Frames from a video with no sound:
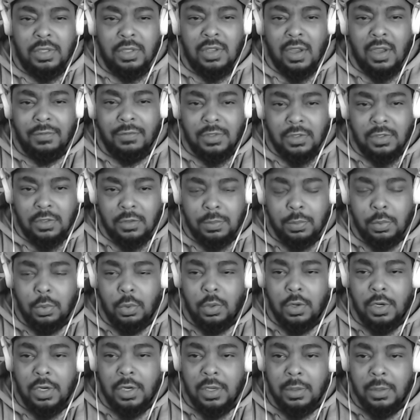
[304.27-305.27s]
officers
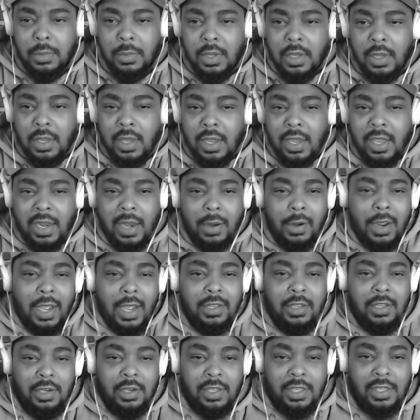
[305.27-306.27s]
pulled up, and they got
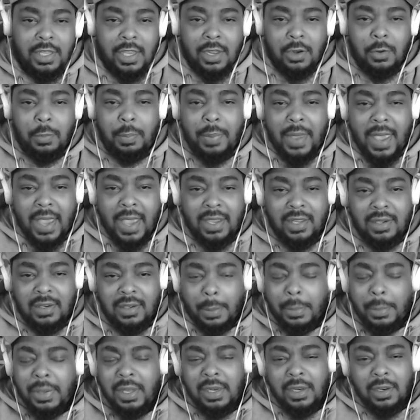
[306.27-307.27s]
the little yellow packet,
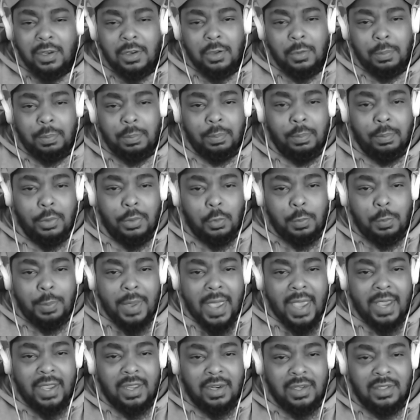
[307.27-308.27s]
the little blue
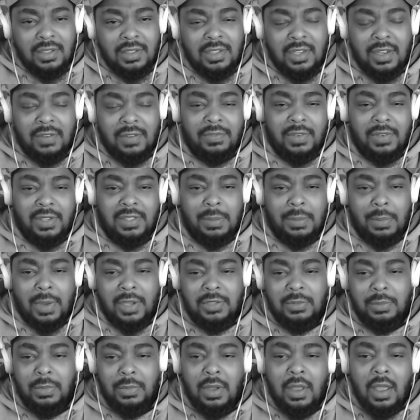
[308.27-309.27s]
packet and stuff. They talking about
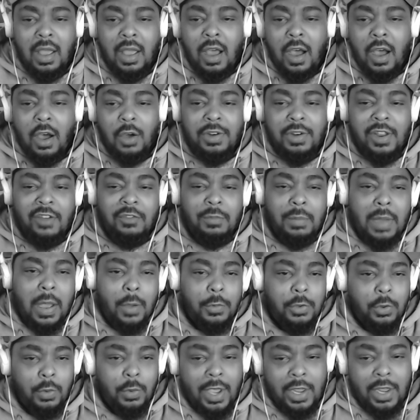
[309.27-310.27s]
some, oh, never mind, we
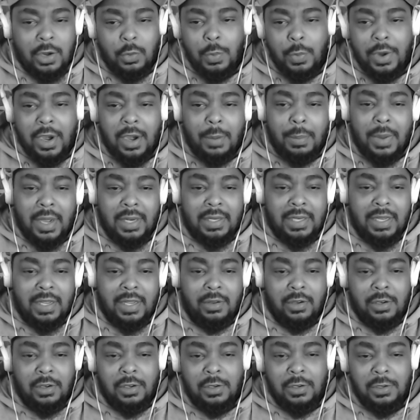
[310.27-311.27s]
don't have to worry about that.
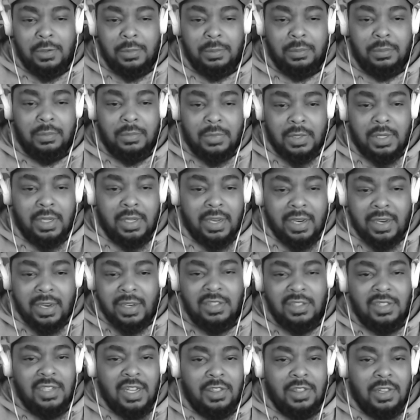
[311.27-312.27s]
it's
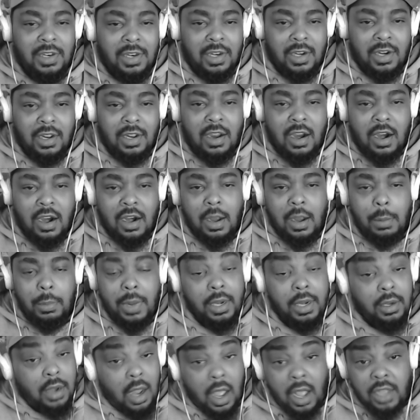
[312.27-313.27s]
nothing in the car. I'm like,
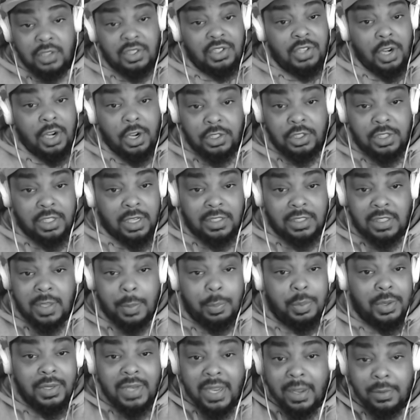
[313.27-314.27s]
nah, search it. I said,
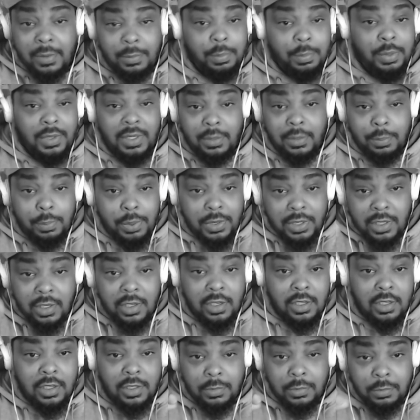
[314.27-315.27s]
put
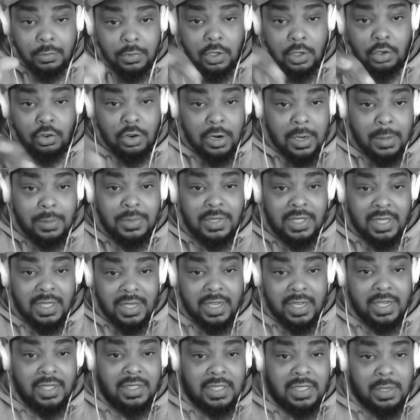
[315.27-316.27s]
the crumbs in there
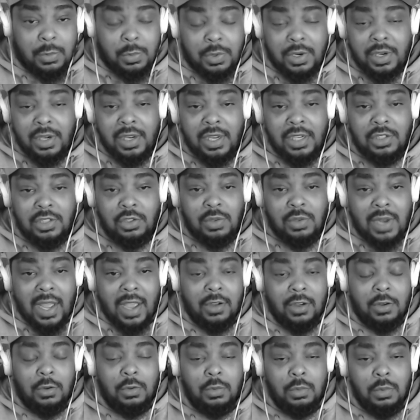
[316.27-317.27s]
to see what it is. You're not
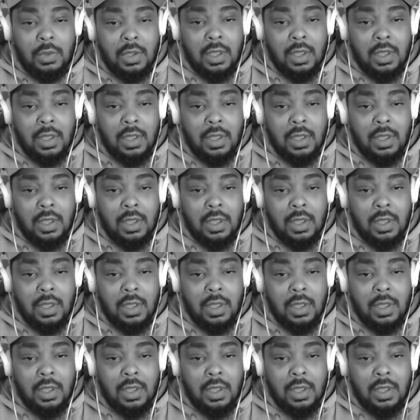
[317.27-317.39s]
gonna